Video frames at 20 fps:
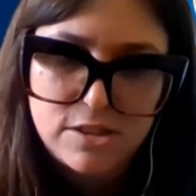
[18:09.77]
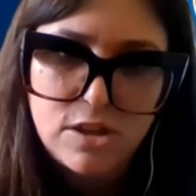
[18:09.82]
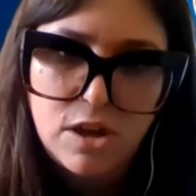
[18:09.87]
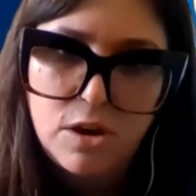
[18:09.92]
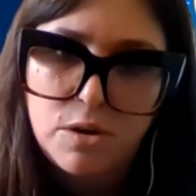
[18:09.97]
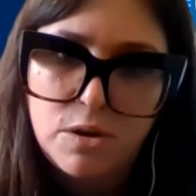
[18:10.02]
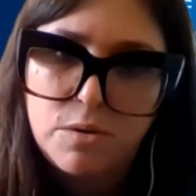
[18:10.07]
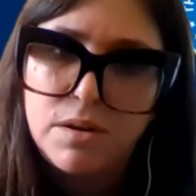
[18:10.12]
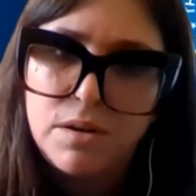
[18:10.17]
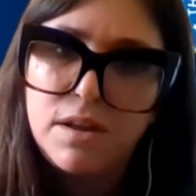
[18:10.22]

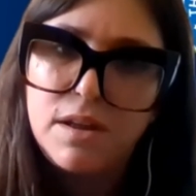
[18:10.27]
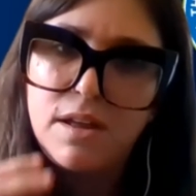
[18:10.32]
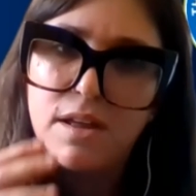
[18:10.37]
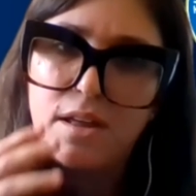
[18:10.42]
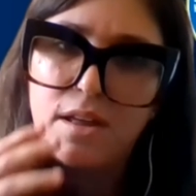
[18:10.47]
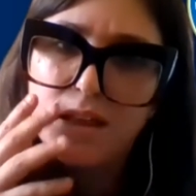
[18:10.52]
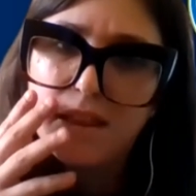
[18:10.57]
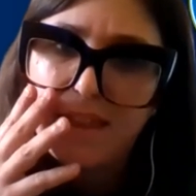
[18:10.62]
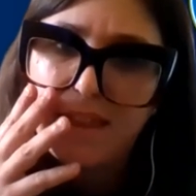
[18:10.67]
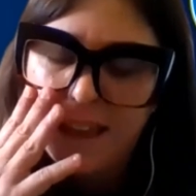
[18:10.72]
So
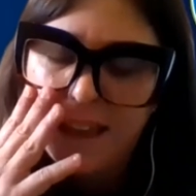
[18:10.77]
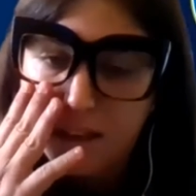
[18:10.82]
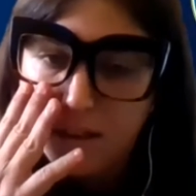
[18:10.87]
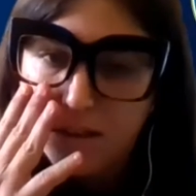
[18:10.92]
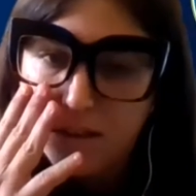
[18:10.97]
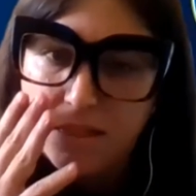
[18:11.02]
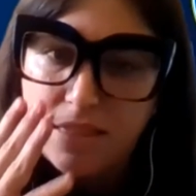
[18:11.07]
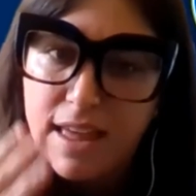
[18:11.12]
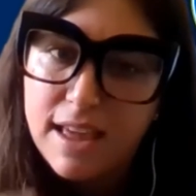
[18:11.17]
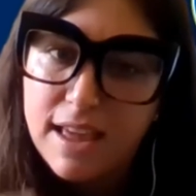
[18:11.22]
thank
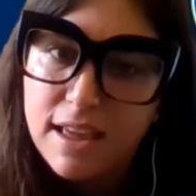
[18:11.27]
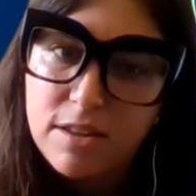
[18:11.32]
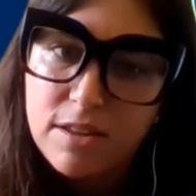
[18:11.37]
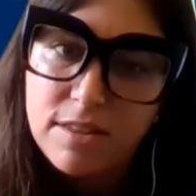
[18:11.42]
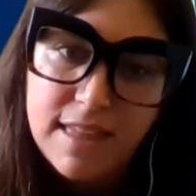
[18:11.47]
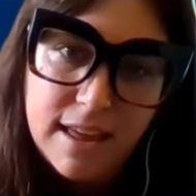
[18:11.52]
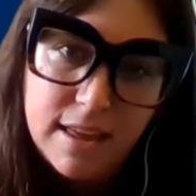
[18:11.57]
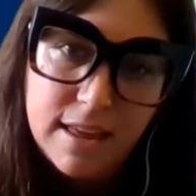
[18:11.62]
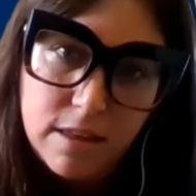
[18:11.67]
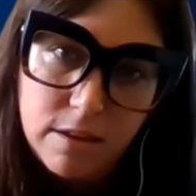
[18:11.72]
you
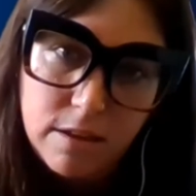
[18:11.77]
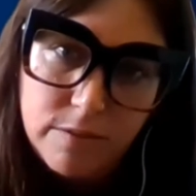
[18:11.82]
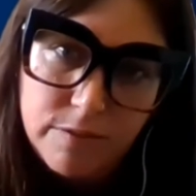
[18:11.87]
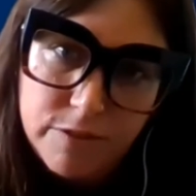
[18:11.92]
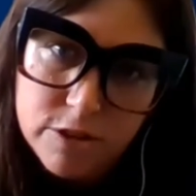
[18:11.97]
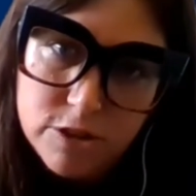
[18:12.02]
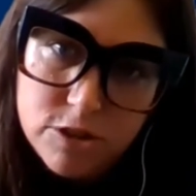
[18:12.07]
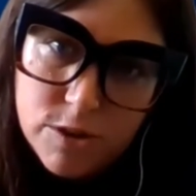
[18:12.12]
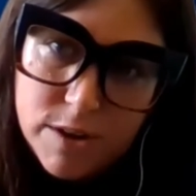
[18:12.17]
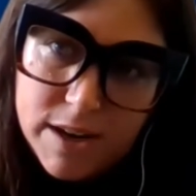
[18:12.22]

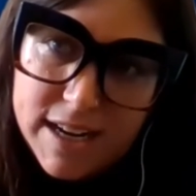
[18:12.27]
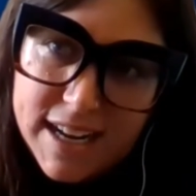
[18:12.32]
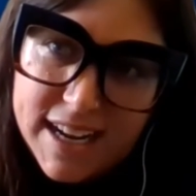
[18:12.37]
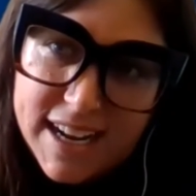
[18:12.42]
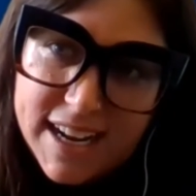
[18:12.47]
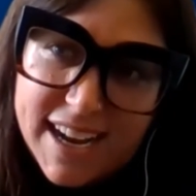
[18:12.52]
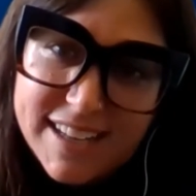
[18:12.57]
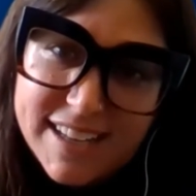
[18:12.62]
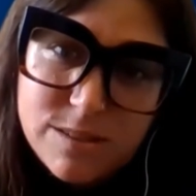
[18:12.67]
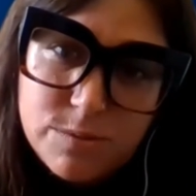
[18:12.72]
for
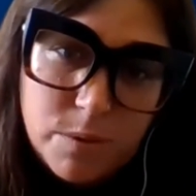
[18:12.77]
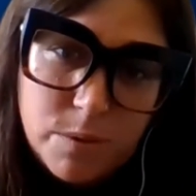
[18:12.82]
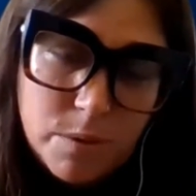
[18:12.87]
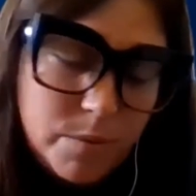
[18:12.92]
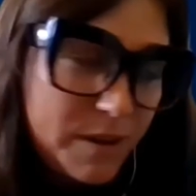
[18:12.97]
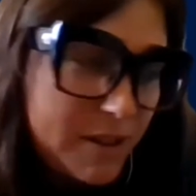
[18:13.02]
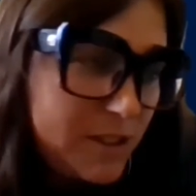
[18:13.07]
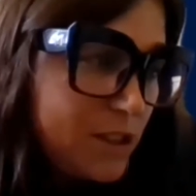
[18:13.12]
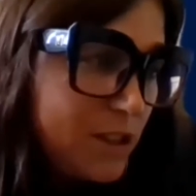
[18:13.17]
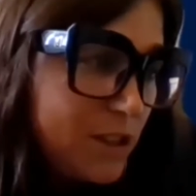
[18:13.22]
joining us. We're
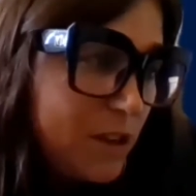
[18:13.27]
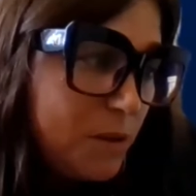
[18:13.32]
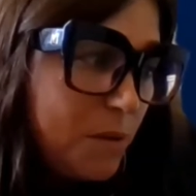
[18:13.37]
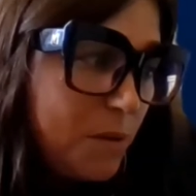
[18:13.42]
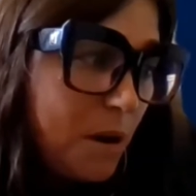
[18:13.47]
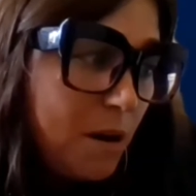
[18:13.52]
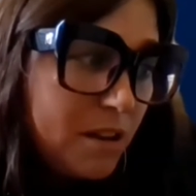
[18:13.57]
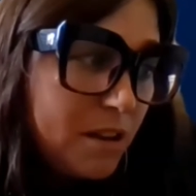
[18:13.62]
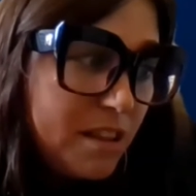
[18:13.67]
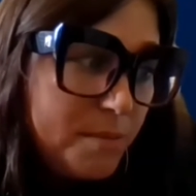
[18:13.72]
wishing you
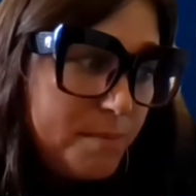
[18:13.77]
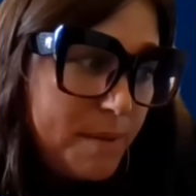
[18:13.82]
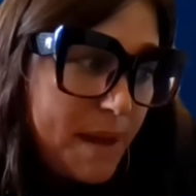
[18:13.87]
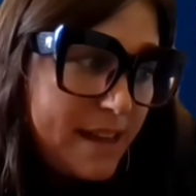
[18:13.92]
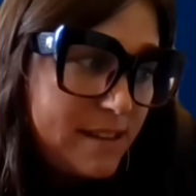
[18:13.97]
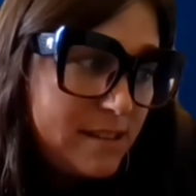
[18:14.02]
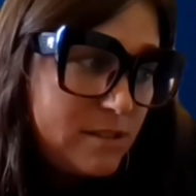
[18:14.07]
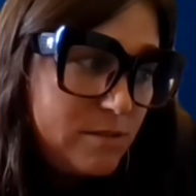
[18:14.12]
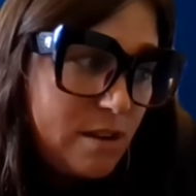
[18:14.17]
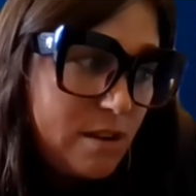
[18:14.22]
all the
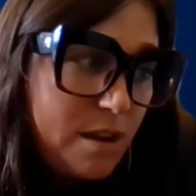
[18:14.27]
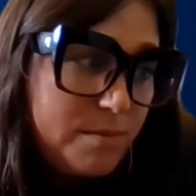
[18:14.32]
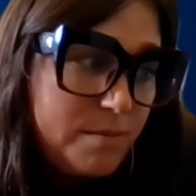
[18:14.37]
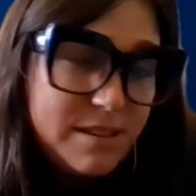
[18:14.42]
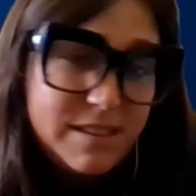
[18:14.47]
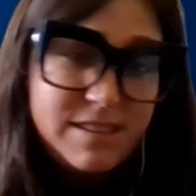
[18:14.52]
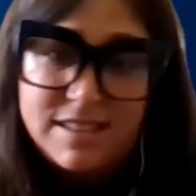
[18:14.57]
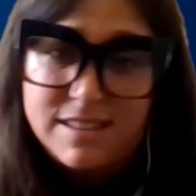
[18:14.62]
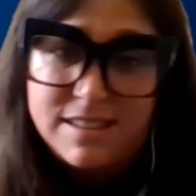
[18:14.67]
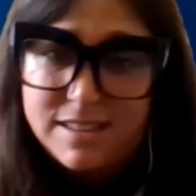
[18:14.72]
best, Ramadhani,